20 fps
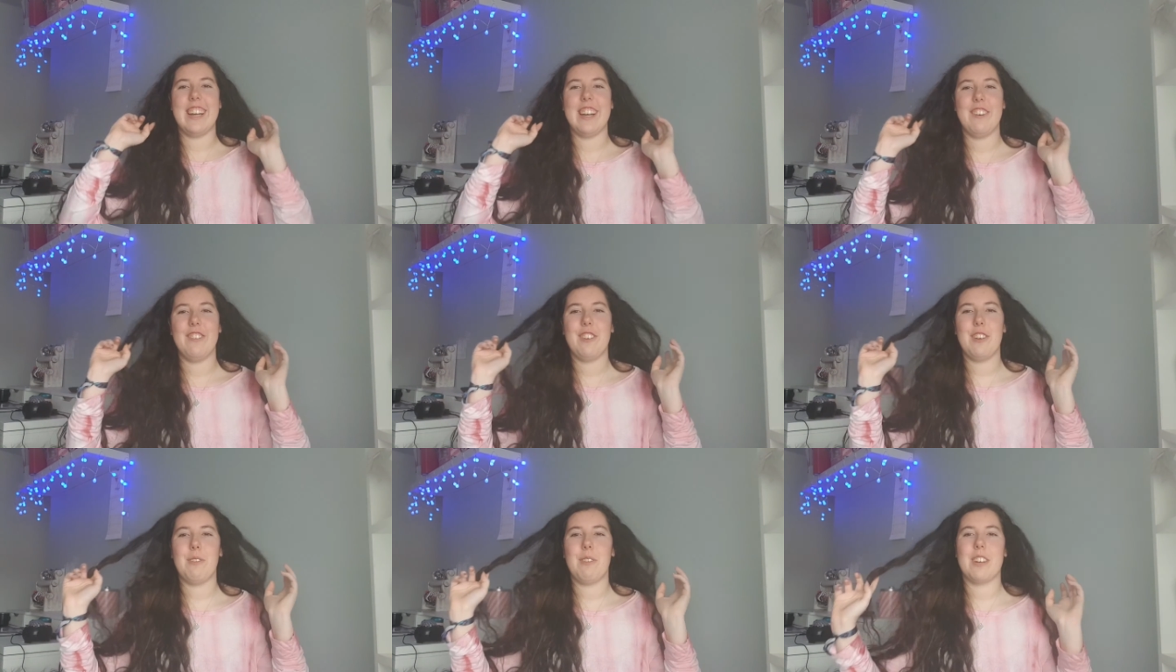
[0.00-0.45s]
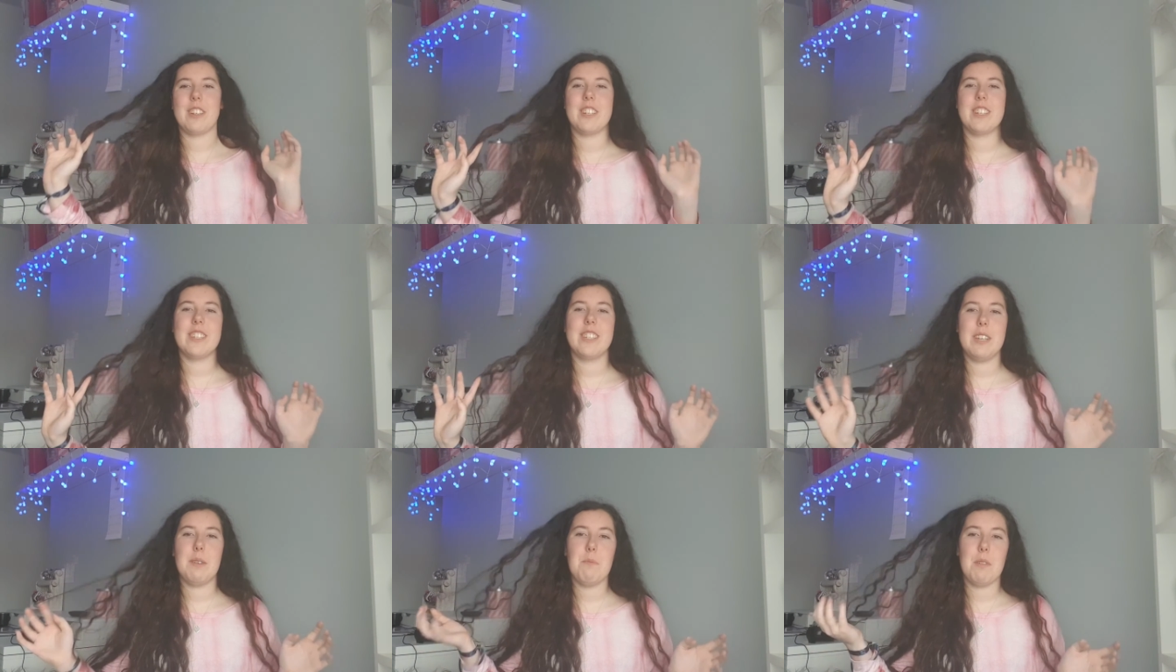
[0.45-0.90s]
If you want
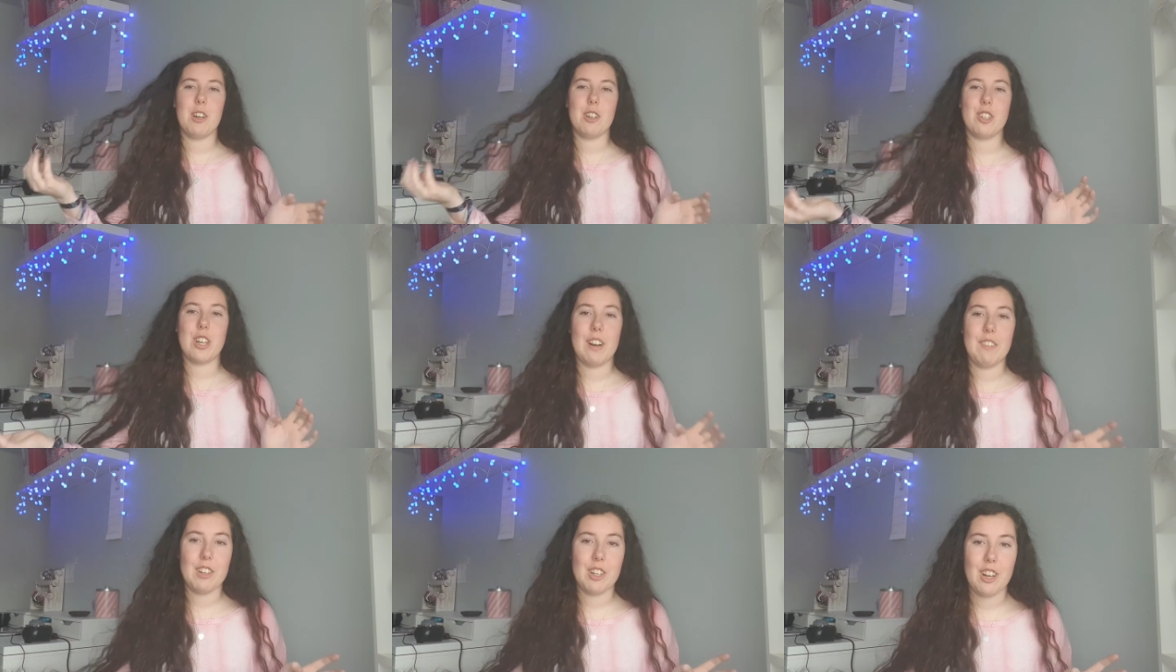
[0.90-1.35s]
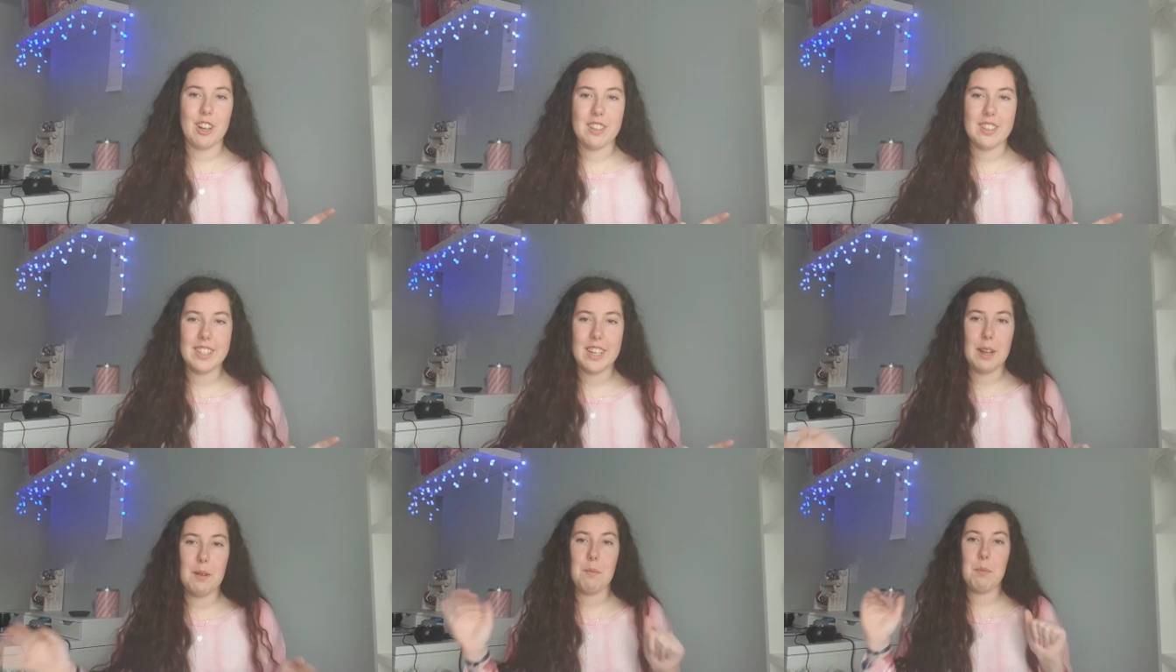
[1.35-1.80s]
to see more travel
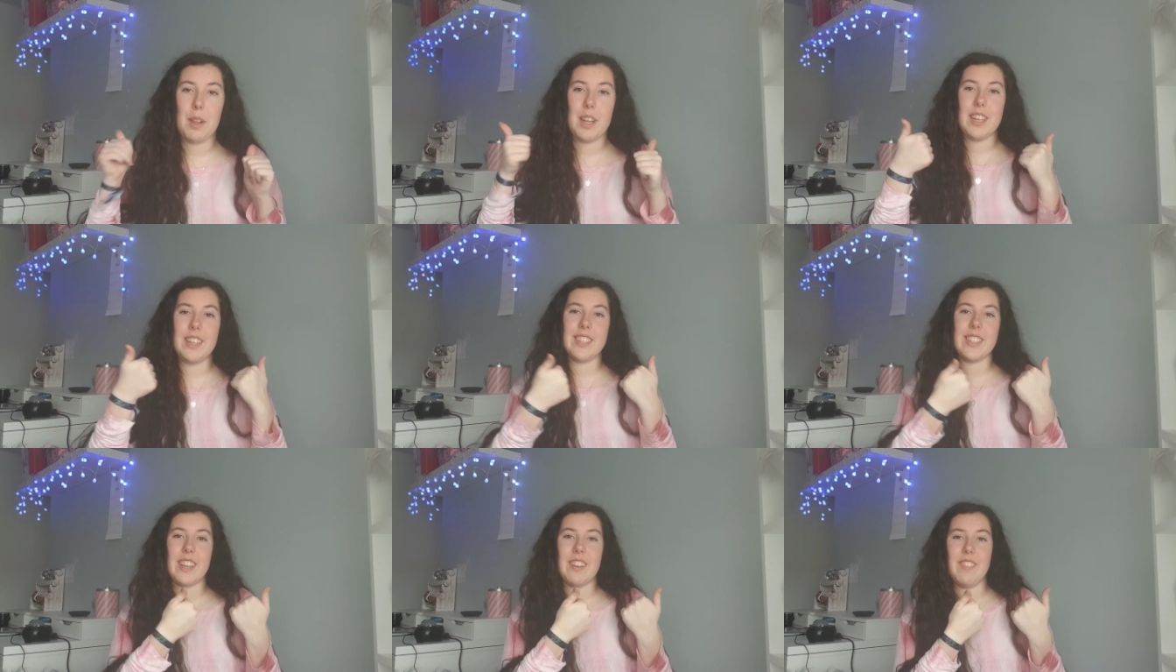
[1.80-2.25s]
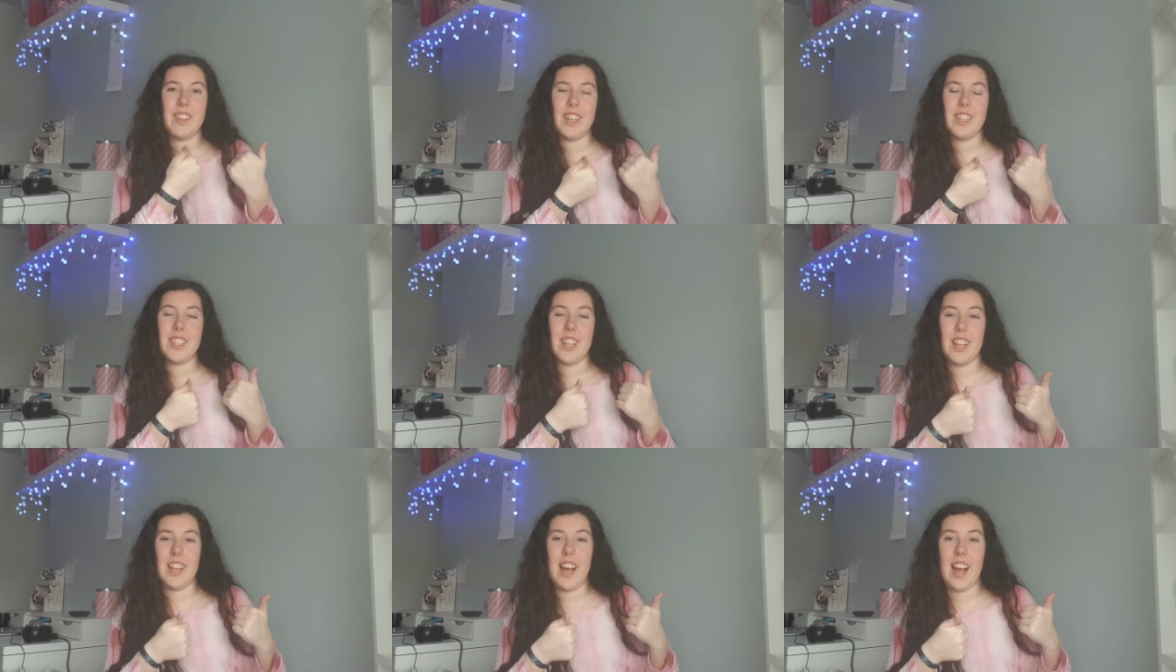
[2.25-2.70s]
content, please give
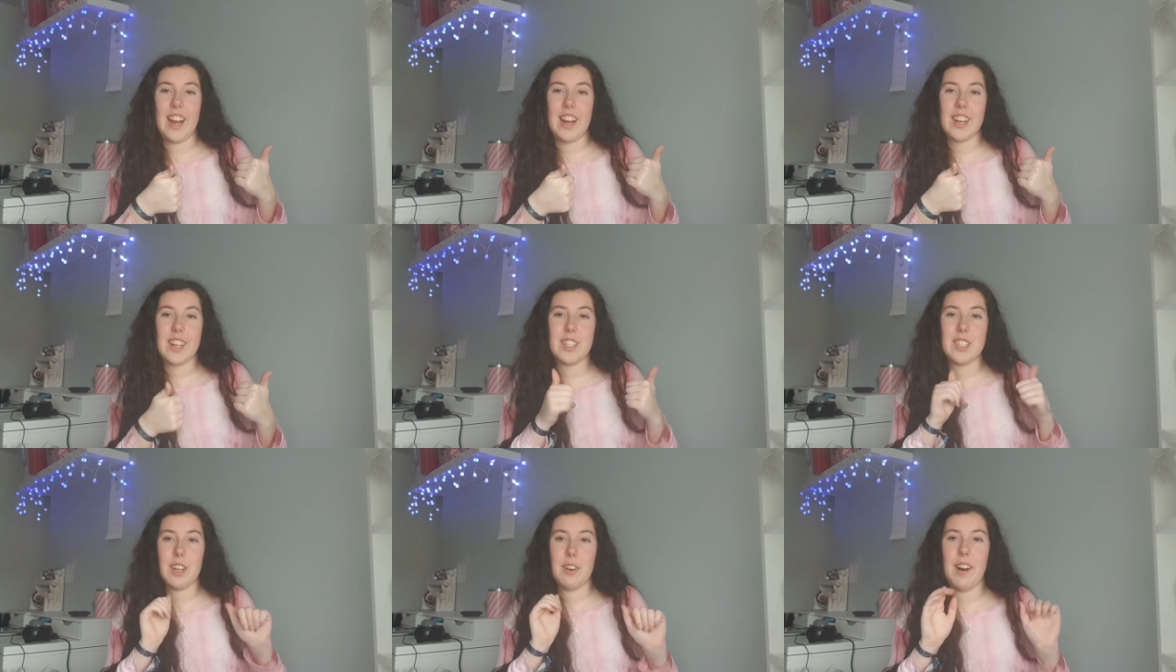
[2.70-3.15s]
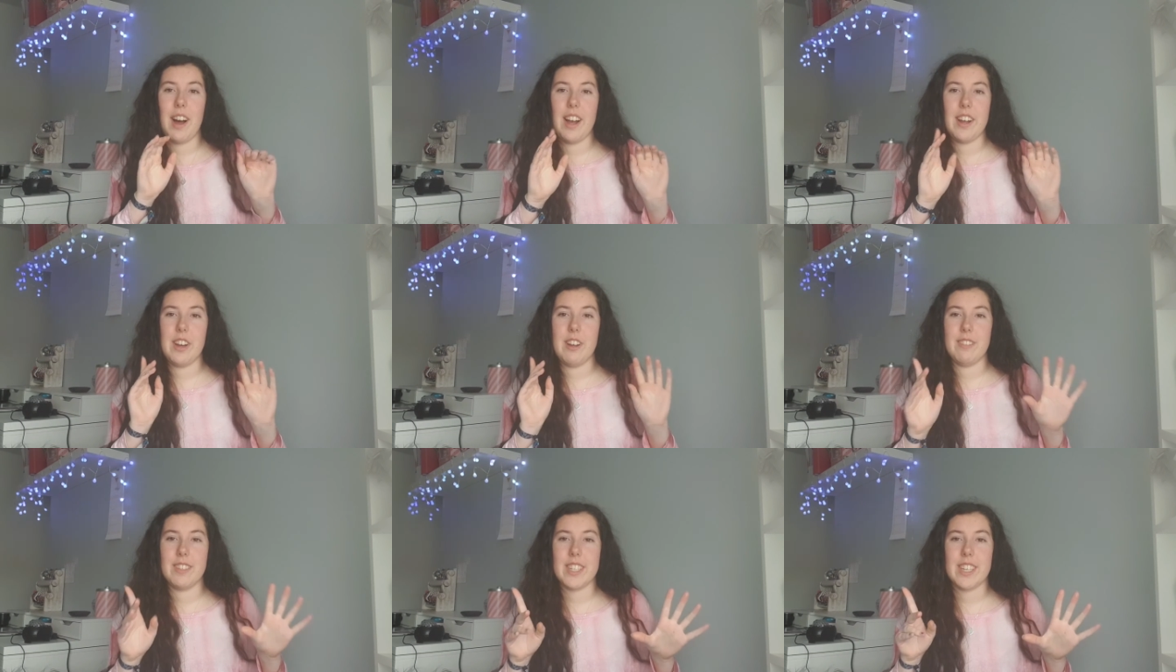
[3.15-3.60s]
this a like so I
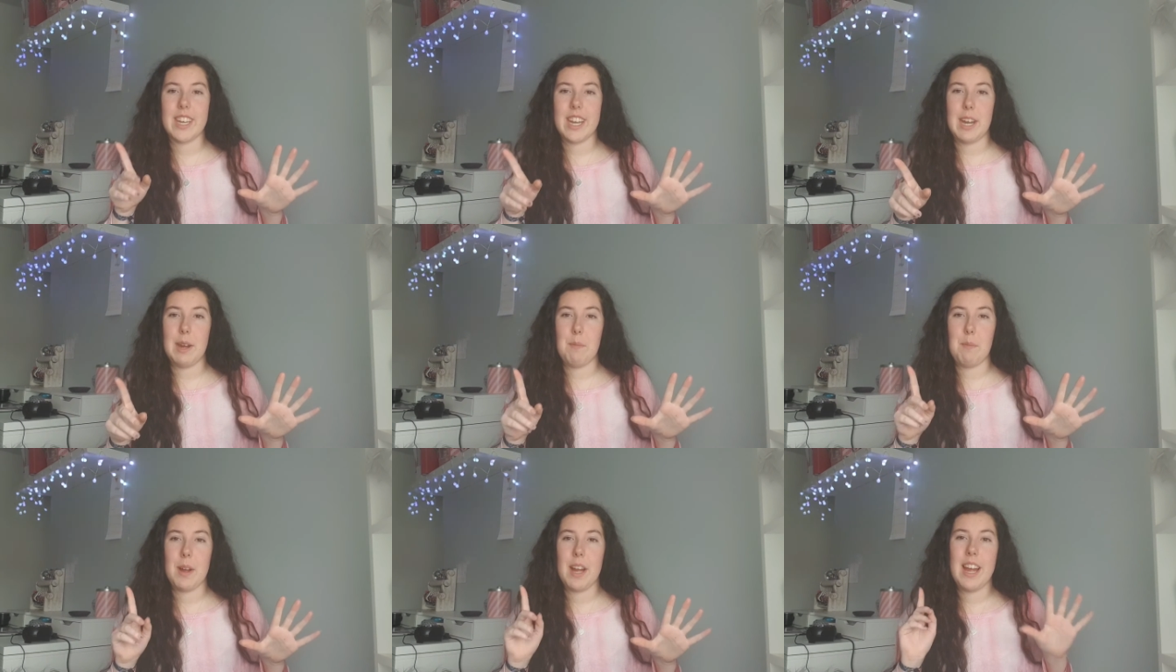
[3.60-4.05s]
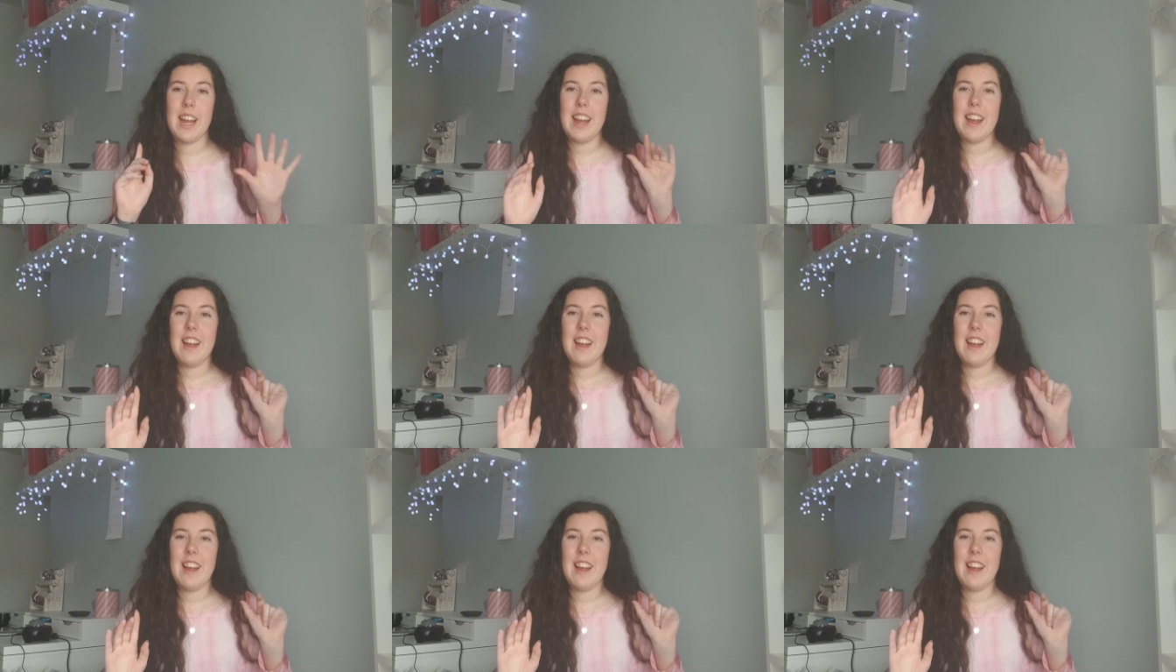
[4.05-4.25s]
know to keep